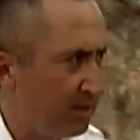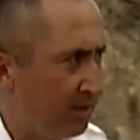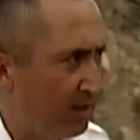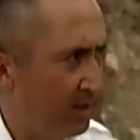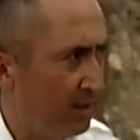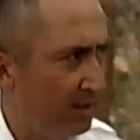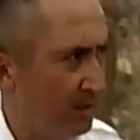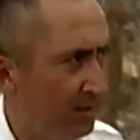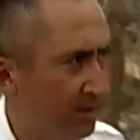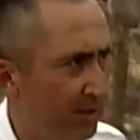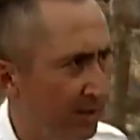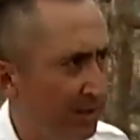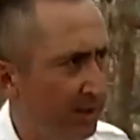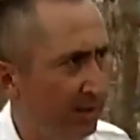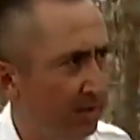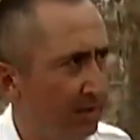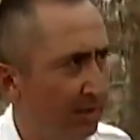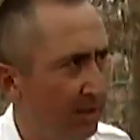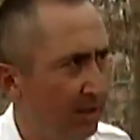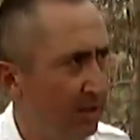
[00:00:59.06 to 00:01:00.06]
to hear
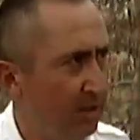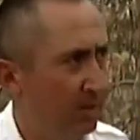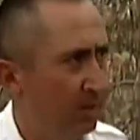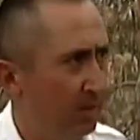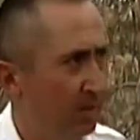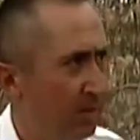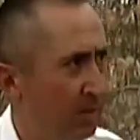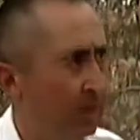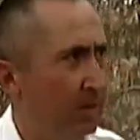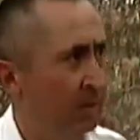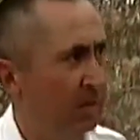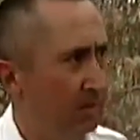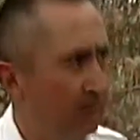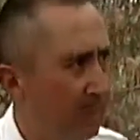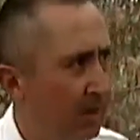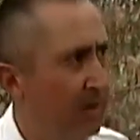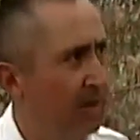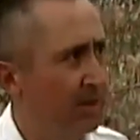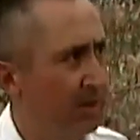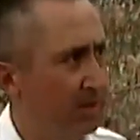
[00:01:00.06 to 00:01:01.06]
that, you know, a
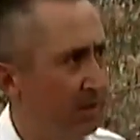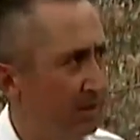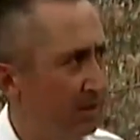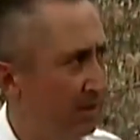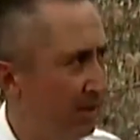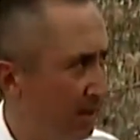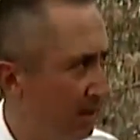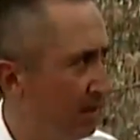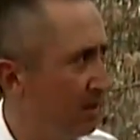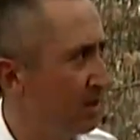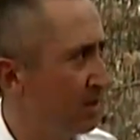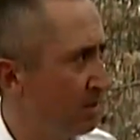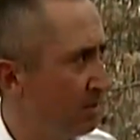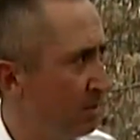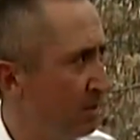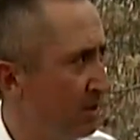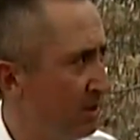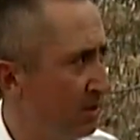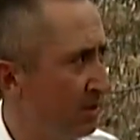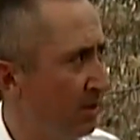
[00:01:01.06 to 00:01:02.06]
device like
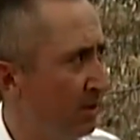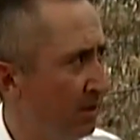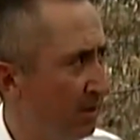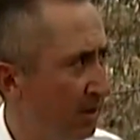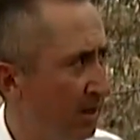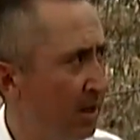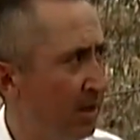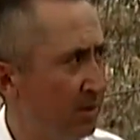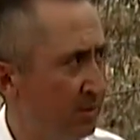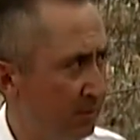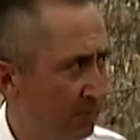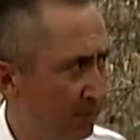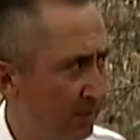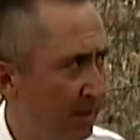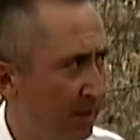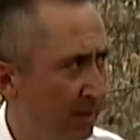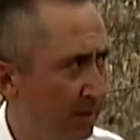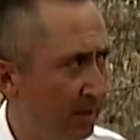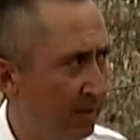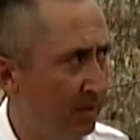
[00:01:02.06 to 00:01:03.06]
this would start an actual
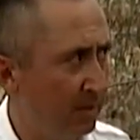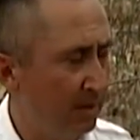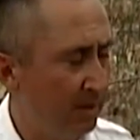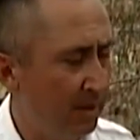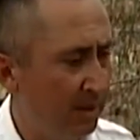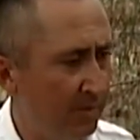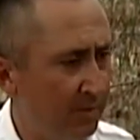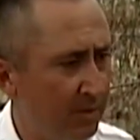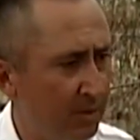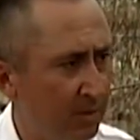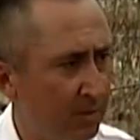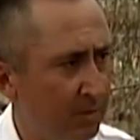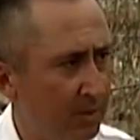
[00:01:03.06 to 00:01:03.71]
fire after